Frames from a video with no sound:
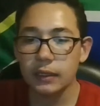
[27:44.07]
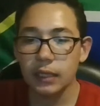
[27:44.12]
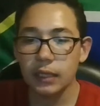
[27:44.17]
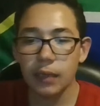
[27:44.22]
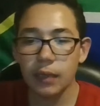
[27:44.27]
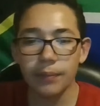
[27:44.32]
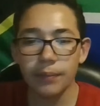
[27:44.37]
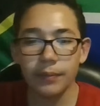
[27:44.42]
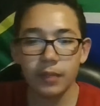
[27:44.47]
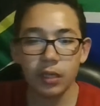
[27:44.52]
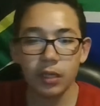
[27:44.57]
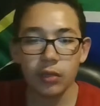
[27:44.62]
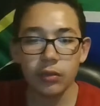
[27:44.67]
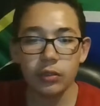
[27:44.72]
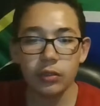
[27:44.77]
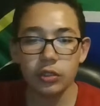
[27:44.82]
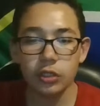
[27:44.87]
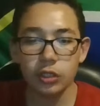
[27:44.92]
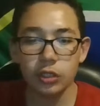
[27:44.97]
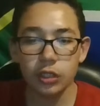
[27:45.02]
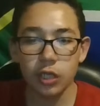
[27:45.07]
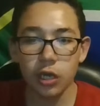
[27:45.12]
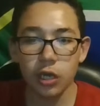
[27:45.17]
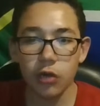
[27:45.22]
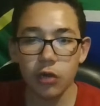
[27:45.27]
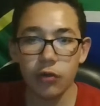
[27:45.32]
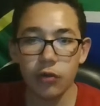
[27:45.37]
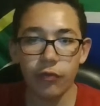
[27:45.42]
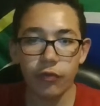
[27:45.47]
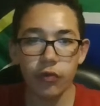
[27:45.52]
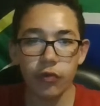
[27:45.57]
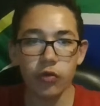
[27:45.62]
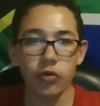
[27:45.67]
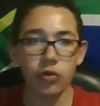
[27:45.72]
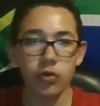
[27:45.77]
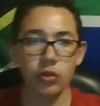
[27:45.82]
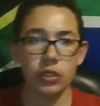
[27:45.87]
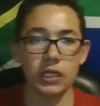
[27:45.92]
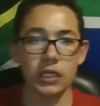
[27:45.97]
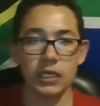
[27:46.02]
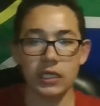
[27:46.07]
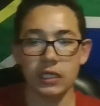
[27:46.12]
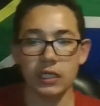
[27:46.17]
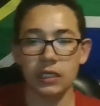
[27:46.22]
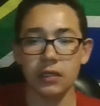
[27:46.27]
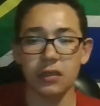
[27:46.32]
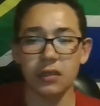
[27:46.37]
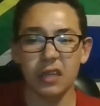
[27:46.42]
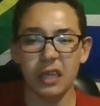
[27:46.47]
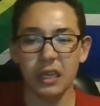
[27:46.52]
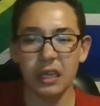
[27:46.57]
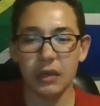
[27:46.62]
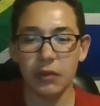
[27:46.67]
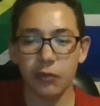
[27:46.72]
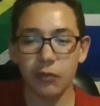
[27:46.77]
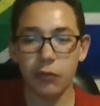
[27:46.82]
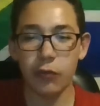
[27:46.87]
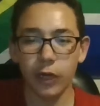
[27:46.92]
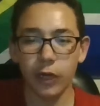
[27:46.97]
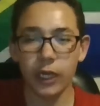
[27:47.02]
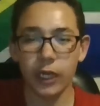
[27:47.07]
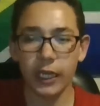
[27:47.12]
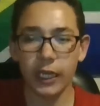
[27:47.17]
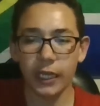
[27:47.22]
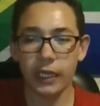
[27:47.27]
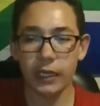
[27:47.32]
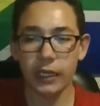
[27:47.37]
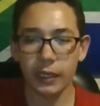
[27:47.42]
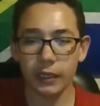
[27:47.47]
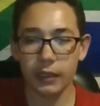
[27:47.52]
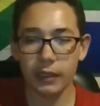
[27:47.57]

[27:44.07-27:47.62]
I'm going to go for a 3-2